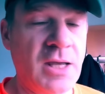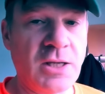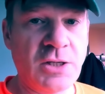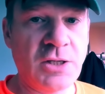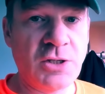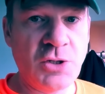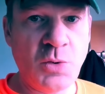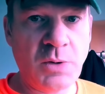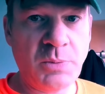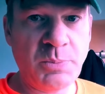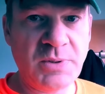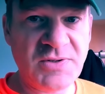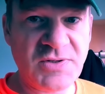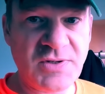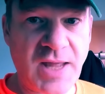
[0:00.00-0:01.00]
you were
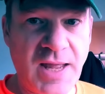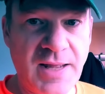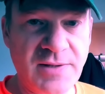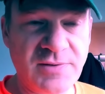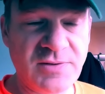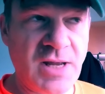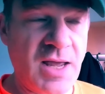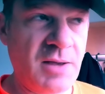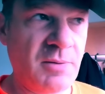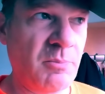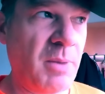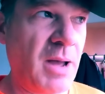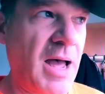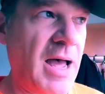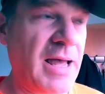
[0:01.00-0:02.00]
possessed
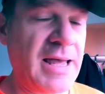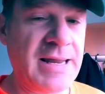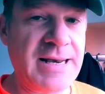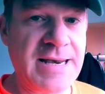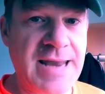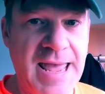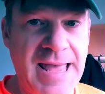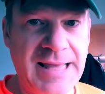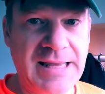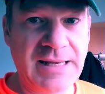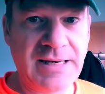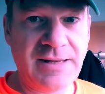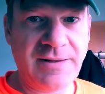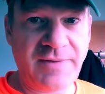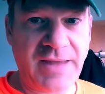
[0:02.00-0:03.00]
by a
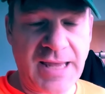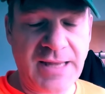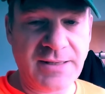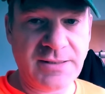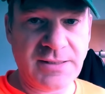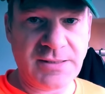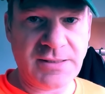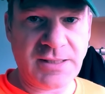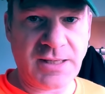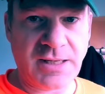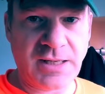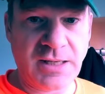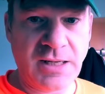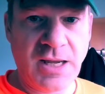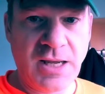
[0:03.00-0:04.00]
negative
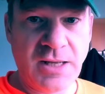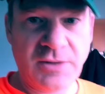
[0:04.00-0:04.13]
entity